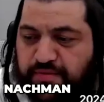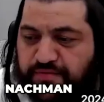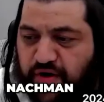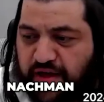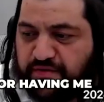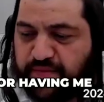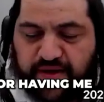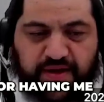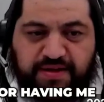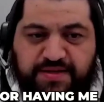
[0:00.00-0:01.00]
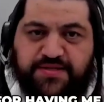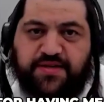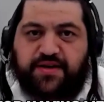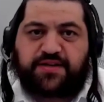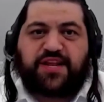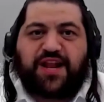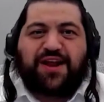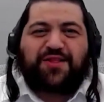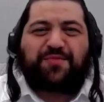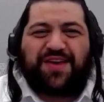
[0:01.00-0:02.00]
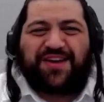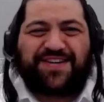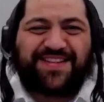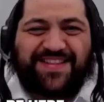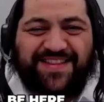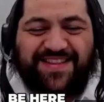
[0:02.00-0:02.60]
Nachman, for having me. It's an honor to be here.